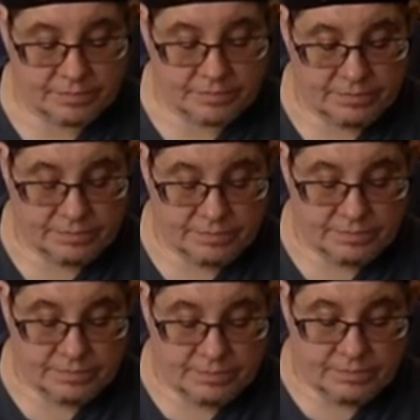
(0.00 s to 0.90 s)

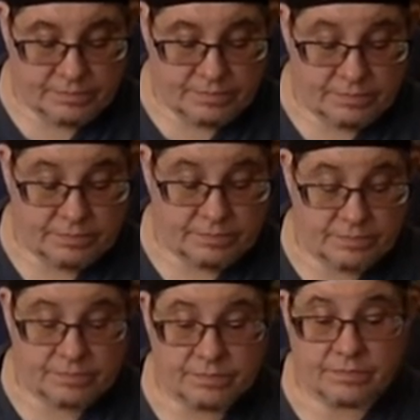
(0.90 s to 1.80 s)

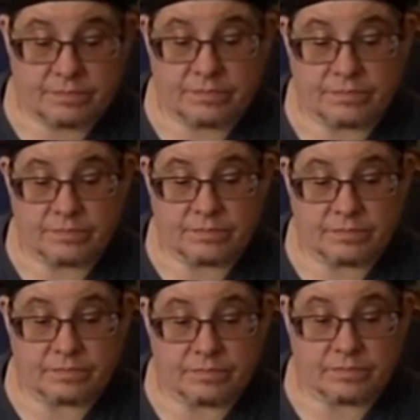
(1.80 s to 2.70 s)

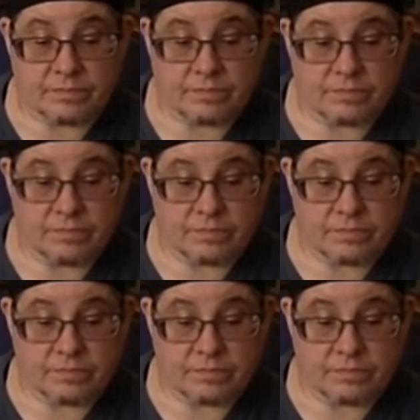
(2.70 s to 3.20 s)
No words are spoken by the person on screen.